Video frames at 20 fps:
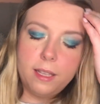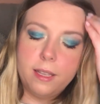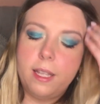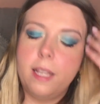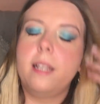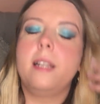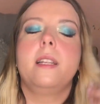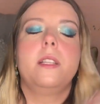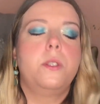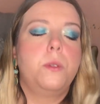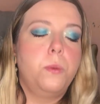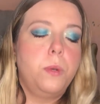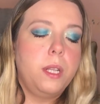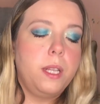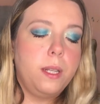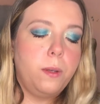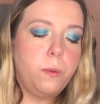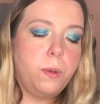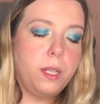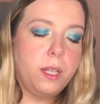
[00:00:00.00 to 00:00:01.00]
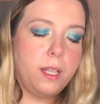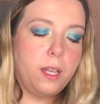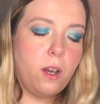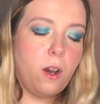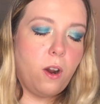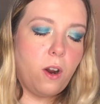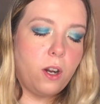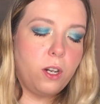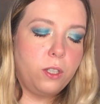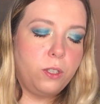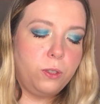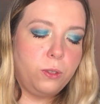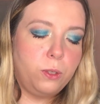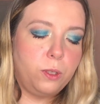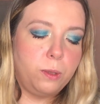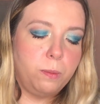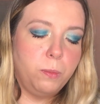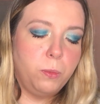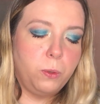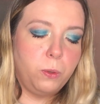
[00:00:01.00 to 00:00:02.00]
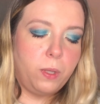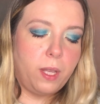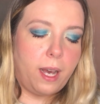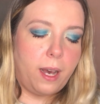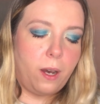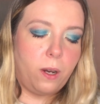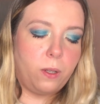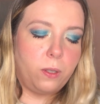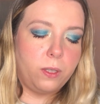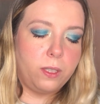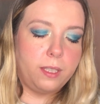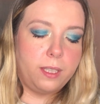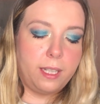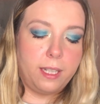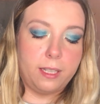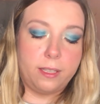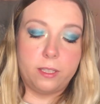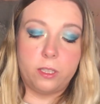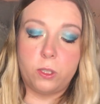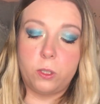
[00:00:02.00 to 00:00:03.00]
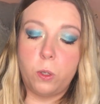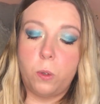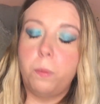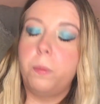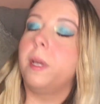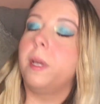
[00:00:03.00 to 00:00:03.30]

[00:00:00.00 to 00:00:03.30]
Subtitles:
then it's really hard to smooth out. It's so